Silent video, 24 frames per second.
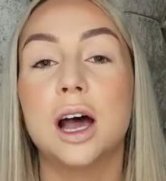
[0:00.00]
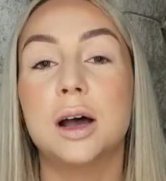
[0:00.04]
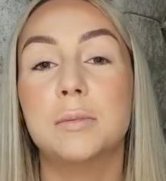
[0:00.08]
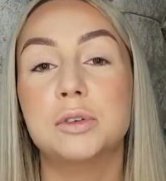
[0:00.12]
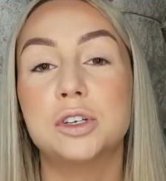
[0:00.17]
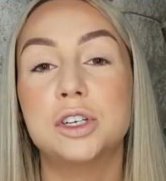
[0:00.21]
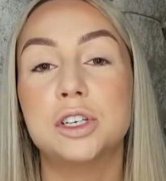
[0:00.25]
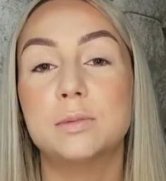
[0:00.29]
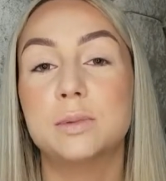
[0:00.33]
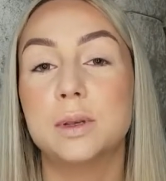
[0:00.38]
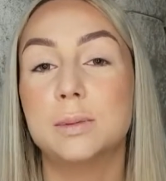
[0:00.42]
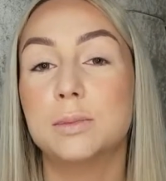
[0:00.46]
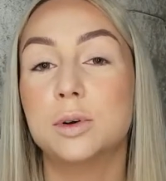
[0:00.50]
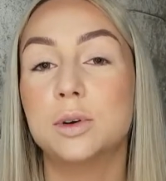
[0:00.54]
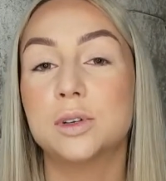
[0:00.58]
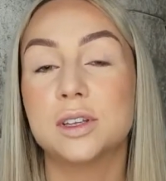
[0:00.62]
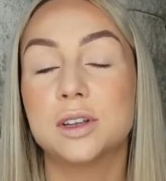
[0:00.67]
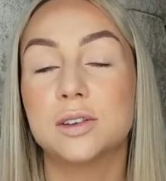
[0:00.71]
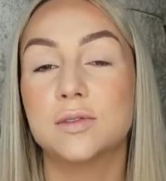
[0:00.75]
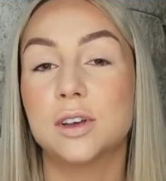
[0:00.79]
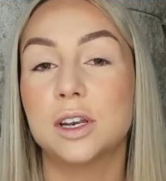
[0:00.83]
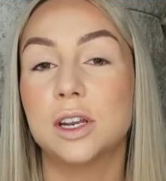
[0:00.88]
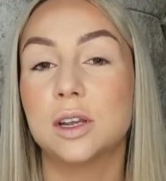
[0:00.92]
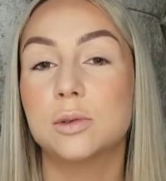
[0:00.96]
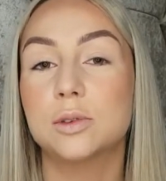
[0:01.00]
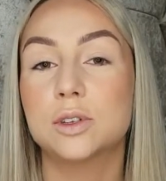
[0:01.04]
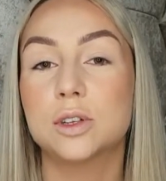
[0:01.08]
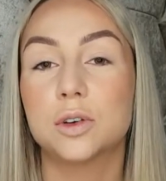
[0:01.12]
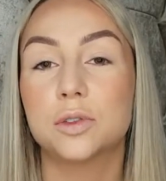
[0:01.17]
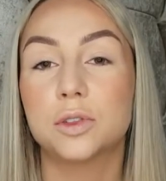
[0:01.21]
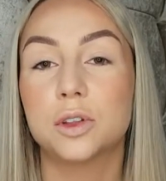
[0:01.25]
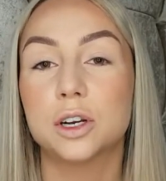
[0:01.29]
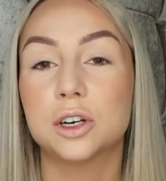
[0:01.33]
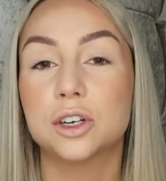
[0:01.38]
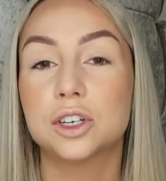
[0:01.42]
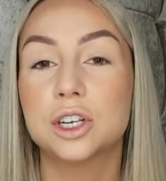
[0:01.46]
She's been posting videos
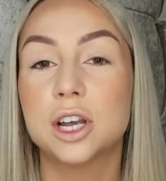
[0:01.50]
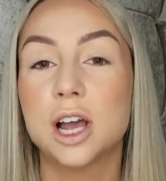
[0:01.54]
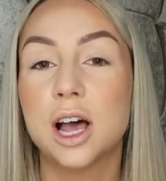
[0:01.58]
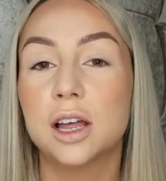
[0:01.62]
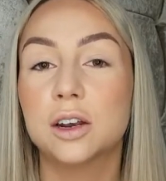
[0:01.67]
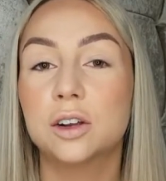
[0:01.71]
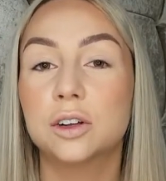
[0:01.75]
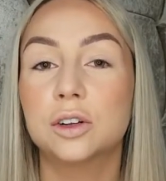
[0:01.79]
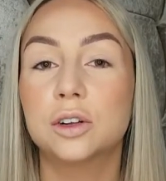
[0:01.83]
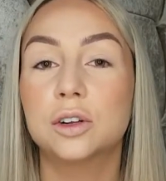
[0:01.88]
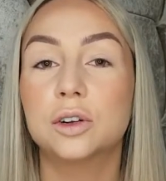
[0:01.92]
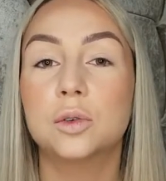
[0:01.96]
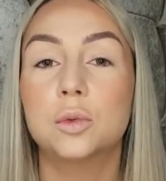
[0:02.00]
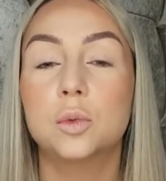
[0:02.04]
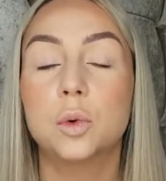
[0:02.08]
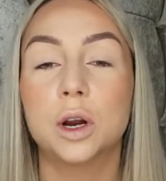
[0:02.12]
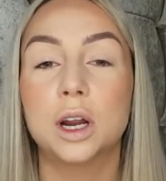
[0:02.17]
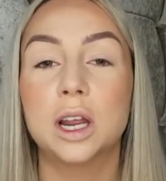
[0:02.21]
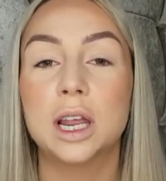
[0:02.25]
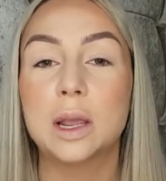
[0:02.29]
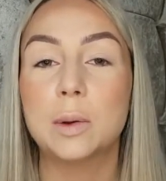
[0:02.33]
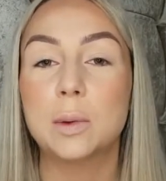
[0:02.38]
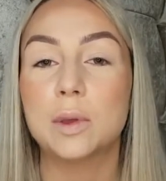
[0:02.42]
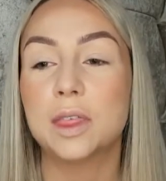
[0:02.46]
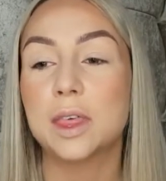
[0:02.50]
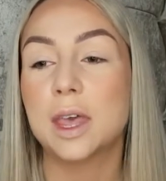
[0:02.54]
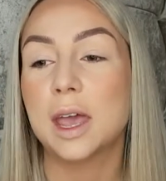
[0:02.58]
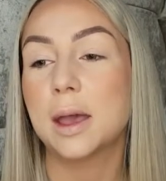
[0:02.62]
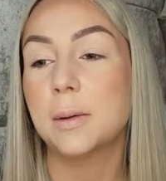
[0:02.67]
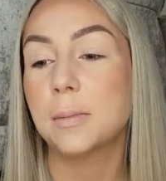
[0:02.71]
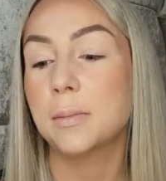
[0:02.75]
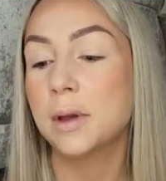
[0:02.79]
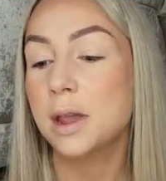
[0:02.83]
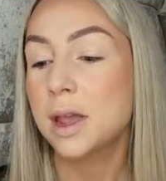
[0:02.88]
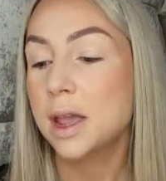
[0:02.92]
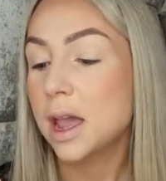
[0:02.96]
on their channel, working with
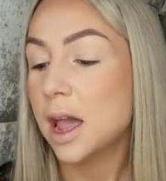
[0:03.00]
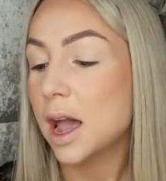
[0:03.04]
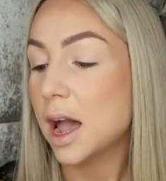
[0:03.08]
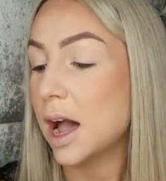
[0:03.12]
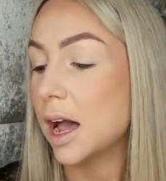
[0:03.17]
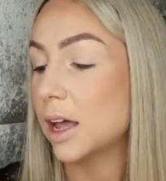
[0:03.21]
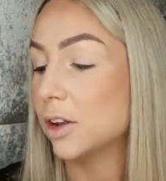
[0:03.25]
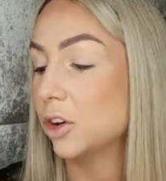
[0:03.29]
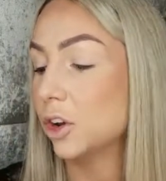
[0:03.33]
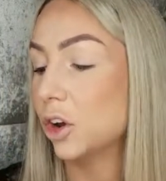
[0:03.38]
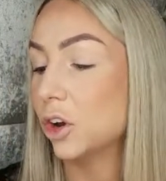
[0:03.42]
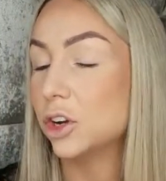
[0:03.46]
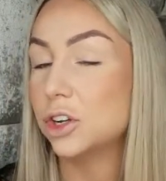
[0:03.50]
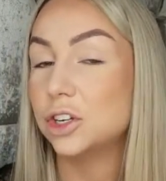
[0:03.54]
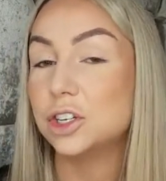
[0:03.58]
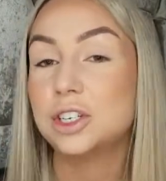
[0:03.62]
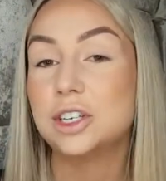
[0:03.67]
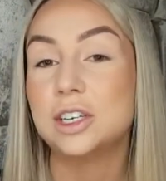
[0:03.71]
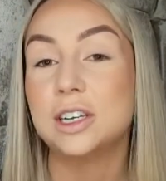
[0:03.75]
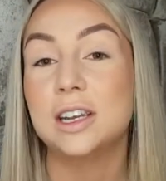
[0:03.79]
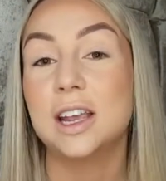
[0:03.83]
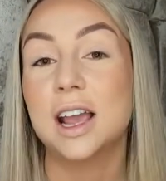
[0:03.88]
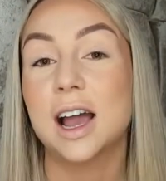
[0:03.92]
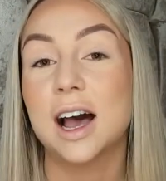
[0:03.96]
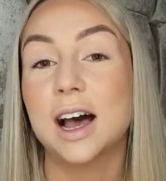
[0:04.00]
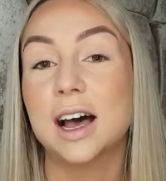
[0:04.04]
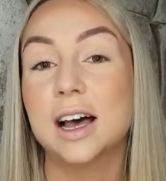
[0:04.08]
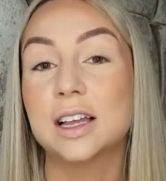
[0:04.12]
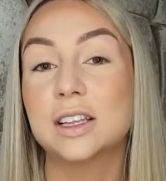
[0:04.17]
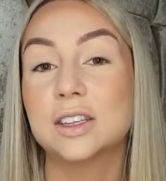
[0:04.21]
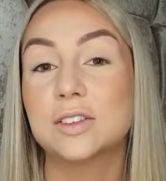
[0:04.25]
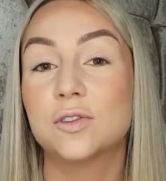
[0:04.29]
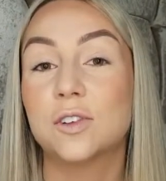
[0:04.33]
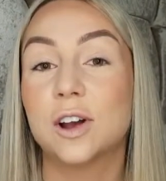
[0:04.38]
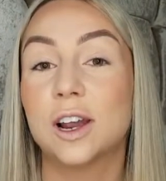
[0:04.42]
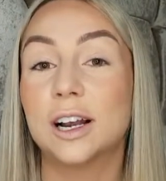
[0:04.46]
them, and now she
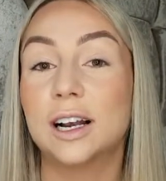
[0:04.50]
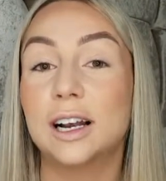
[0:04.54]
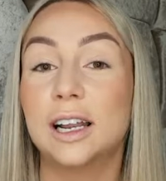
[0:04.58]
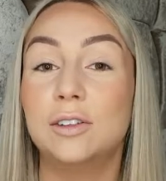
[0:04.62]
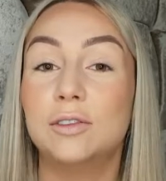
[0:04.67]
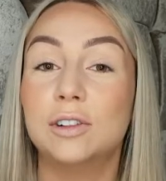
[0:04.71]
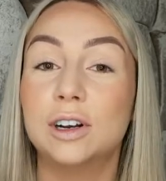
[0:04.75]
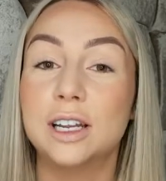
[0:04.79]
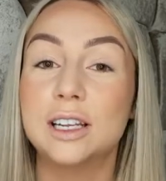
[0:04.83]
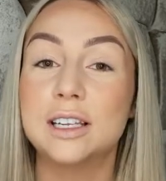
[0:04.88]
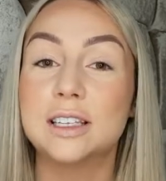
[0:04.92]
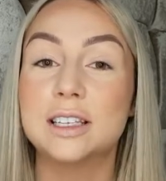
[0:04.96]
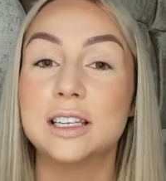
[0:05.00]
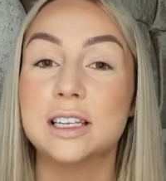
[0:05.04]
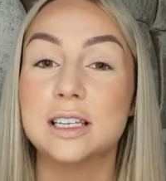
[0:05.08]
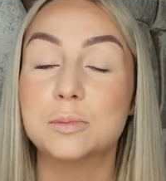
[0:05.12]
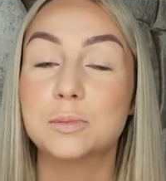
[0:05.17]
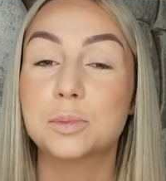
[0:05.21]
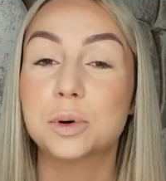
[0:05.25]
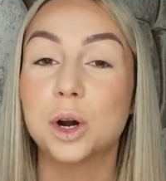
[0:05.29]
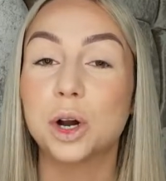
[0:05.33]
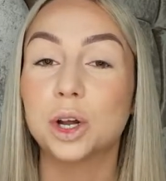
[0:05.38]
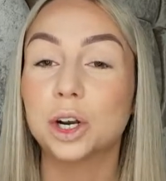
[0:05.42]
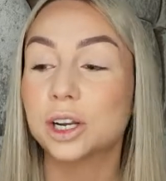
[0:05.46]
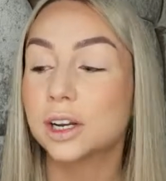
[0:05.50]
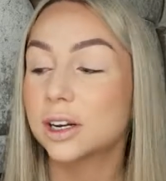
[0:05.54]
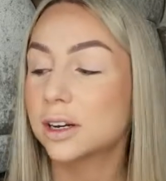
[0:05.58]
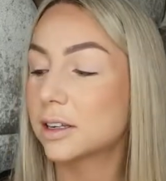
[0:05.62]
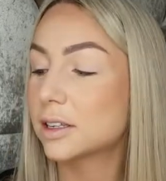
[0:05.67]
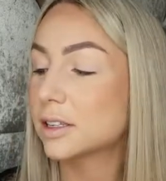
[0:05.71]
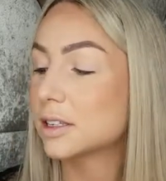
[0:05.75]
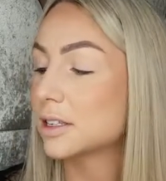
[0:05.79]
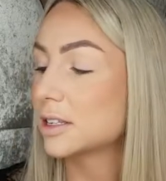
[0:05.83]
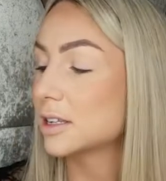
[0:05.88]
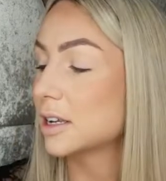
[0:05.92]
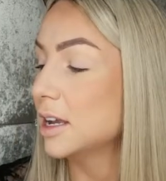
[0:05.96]
has finally released these
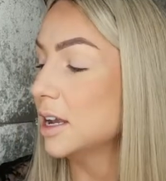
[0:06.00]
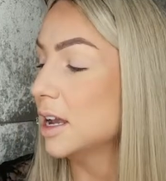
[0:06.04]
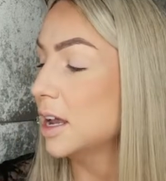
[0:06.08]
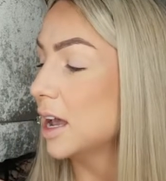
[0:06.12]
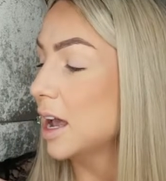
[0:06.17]
products.